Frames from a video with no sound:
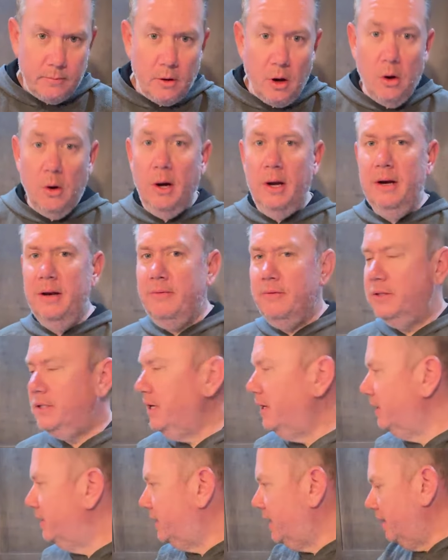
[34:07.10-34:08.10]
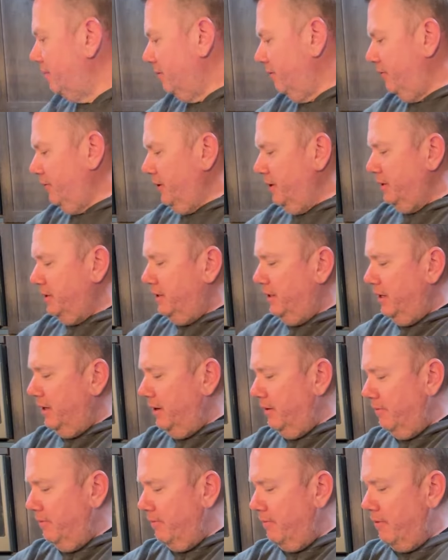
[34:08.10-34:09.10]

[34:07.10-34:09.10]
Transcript: Oh, I didn't even set a timer for this, did I?